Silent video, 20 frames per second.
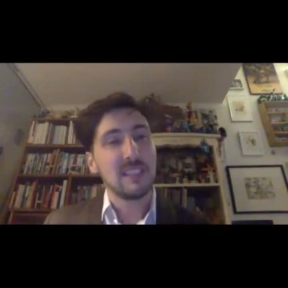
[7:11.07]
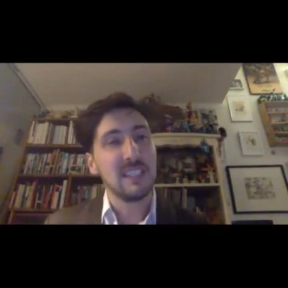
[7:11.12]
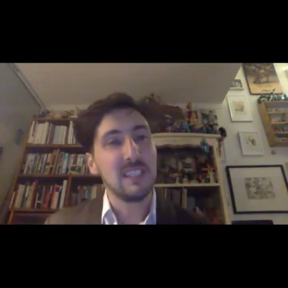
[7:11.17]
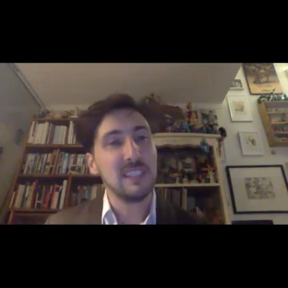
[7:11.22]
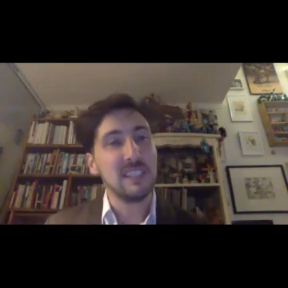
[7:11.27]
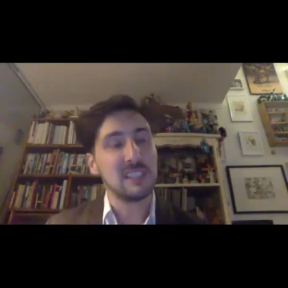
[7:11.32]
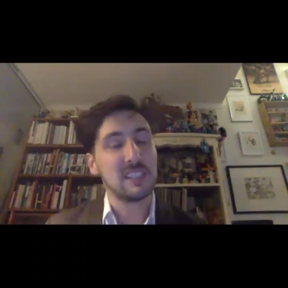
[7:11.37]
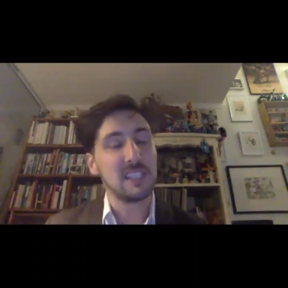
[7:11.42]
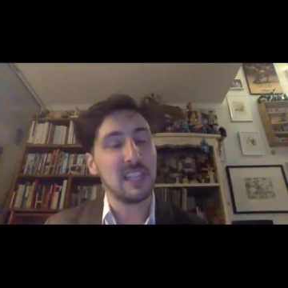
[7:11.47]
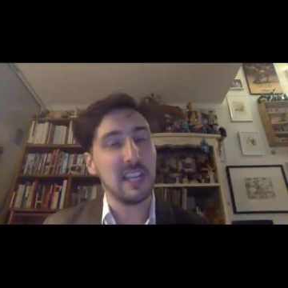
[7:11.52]

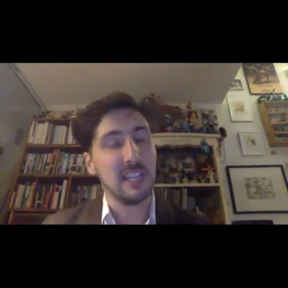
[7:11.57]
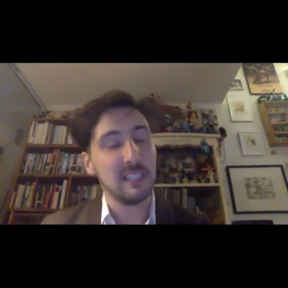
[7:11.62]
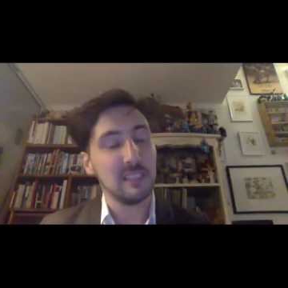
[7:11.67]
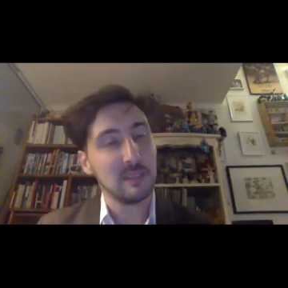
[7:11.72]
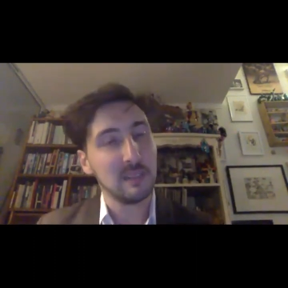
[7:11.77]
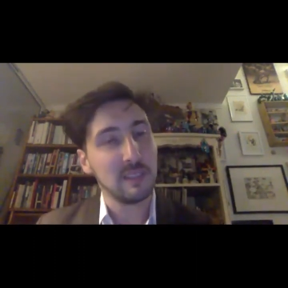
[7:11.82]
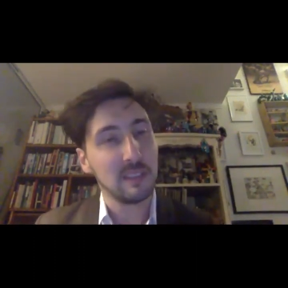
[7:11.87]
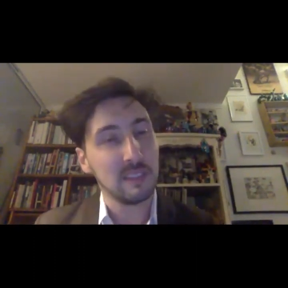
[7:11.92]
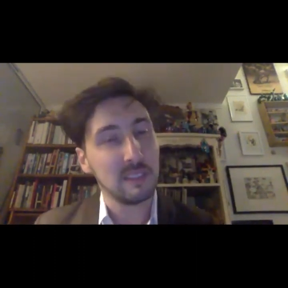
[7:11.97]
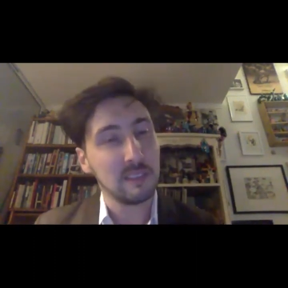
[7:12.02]
inside
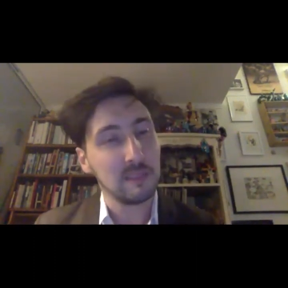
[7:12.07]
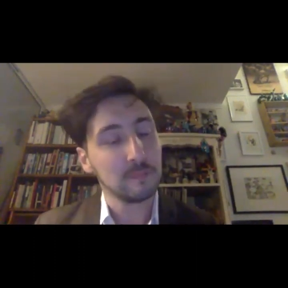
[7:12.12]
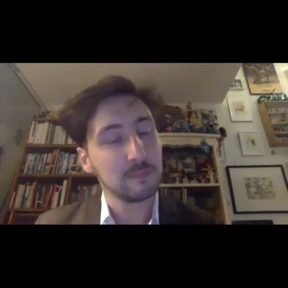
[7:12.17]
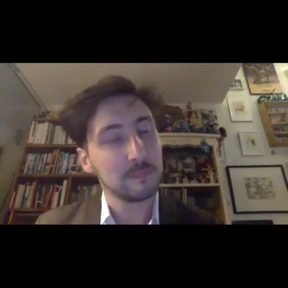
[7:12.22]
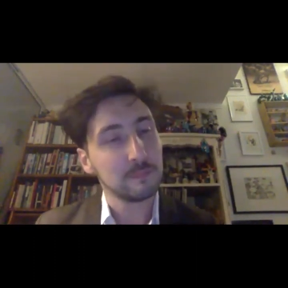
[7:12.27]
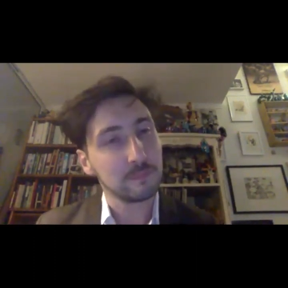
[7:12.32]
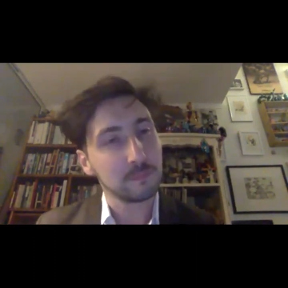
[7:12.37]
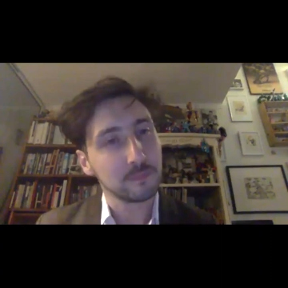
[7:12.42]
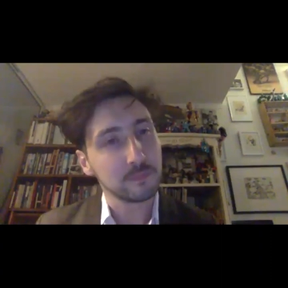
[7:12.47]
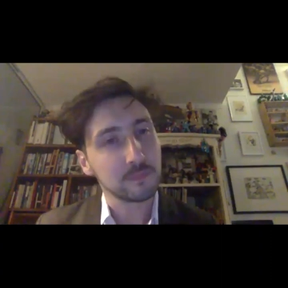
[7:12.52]
i think
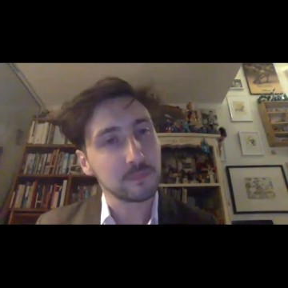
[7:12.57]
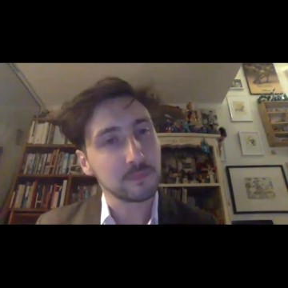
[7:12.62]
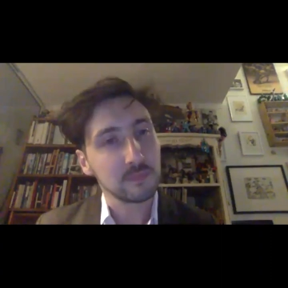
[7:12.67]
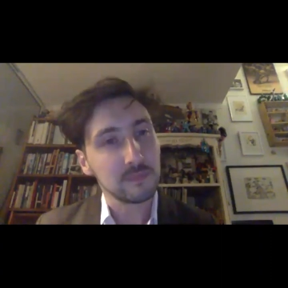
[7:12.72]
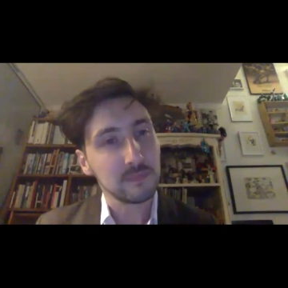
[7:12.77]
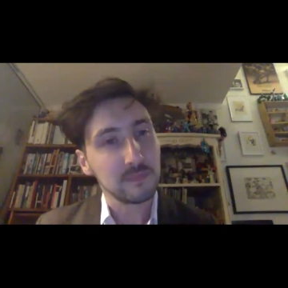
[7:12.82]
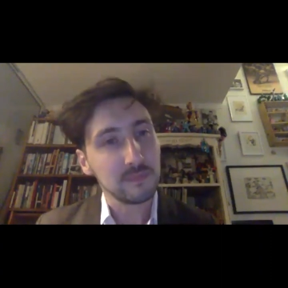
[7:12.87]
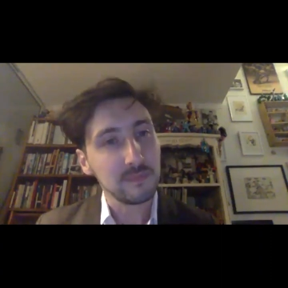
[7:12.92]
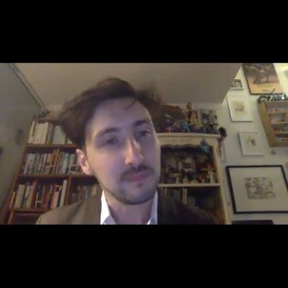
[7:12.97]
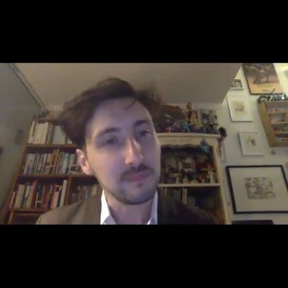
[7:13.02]

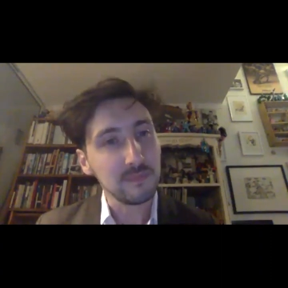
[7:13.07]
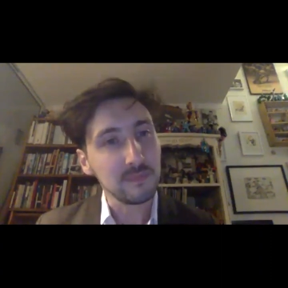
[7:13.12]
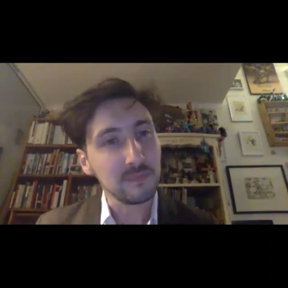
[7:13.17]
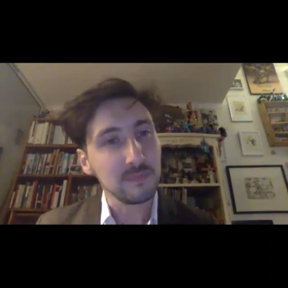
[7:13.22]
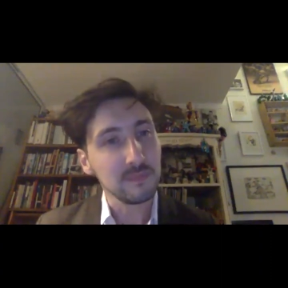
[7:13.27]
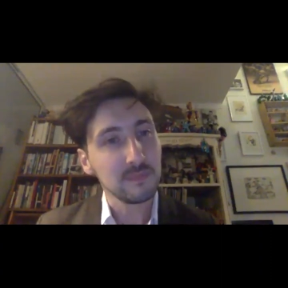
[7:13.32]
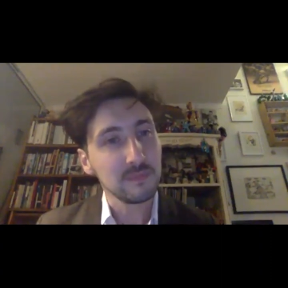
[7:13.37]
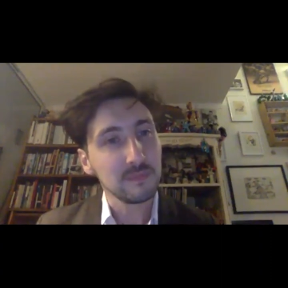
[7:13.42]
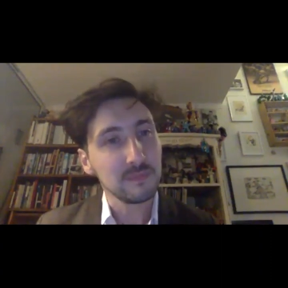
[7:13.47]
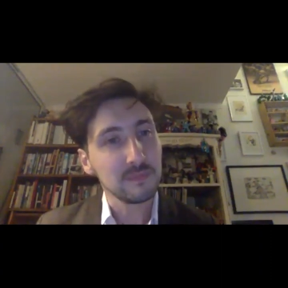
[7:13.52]
so i
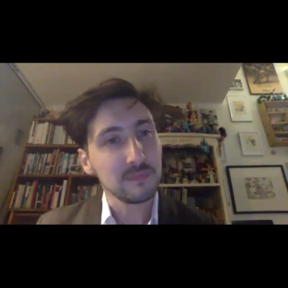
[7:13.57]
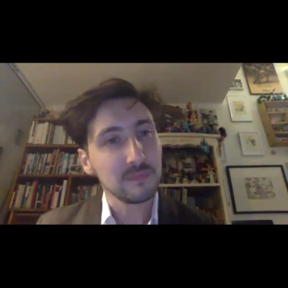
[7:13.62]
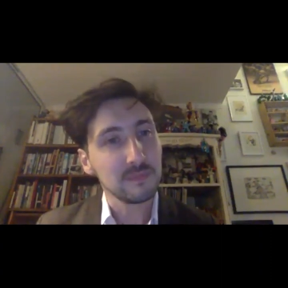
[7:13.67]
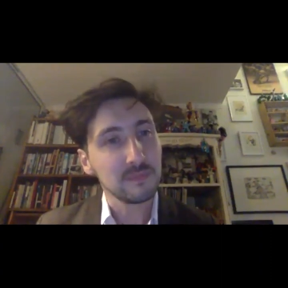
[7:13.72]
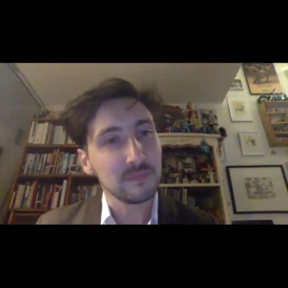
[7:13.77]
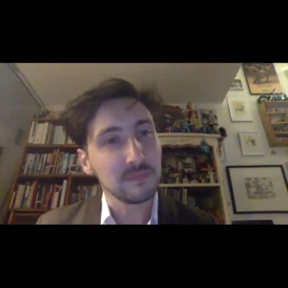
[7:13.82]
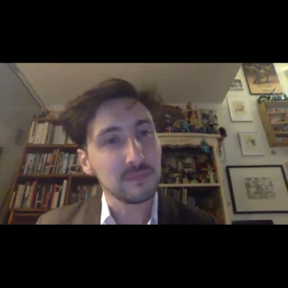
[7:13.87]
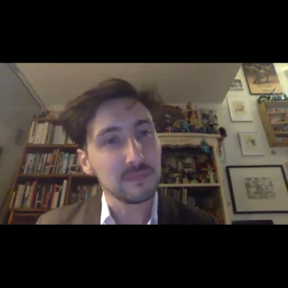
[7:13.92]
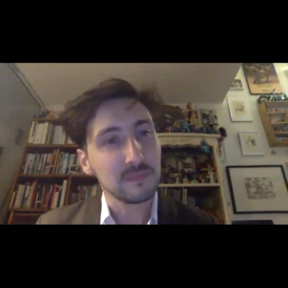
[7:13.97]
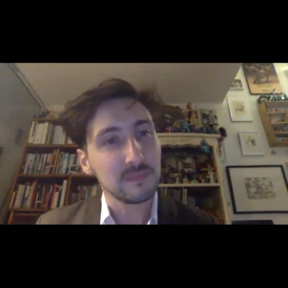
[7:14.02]
think that
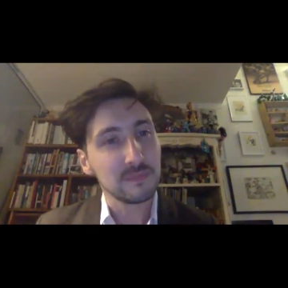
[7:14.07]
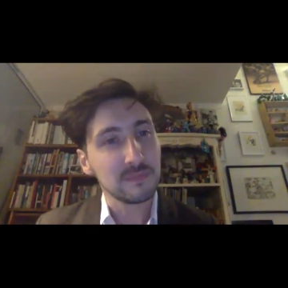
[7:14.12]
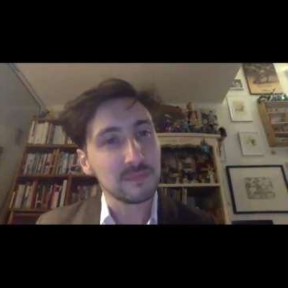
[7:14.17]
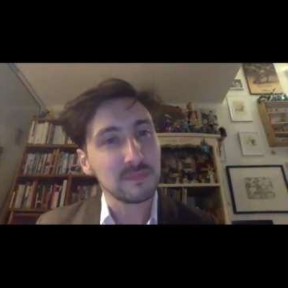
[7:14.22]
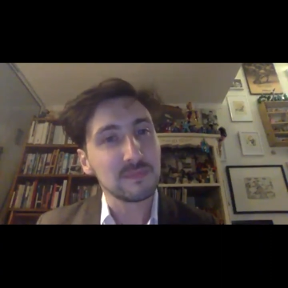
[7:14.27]
yeah.